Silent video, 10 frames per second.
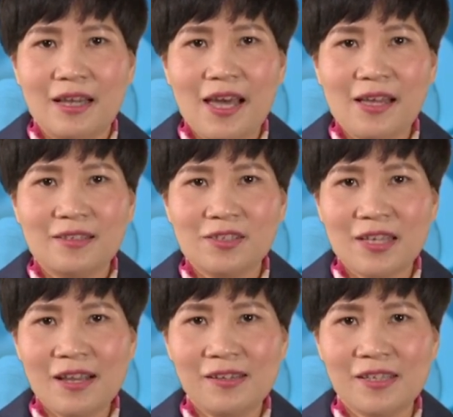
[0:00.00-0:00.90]
and the
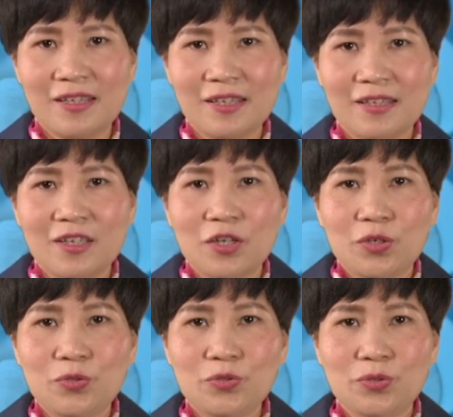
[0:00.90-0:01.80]
seller
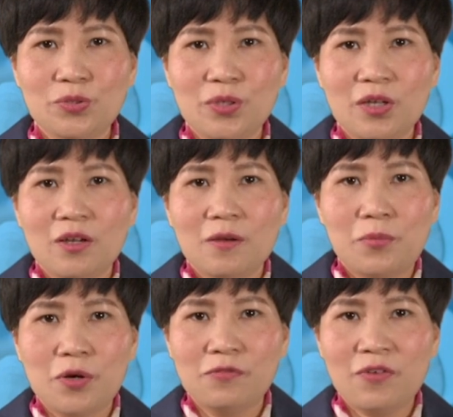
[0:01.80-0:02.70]
who
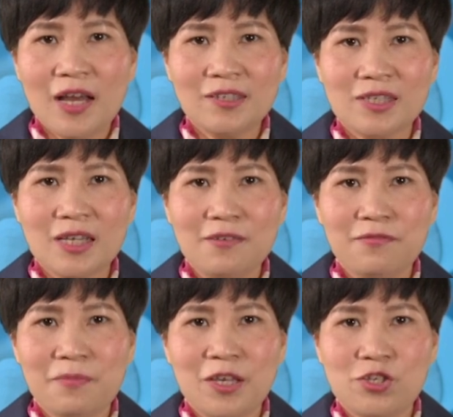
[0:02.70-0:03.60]
provides the
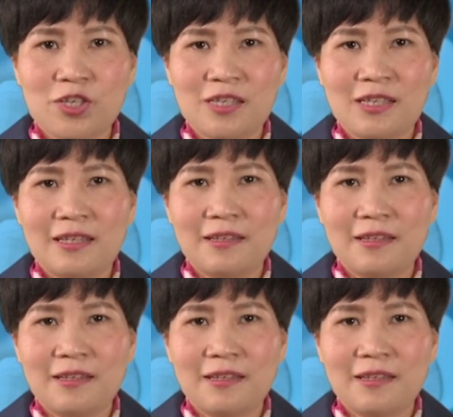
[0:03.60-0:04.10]
information.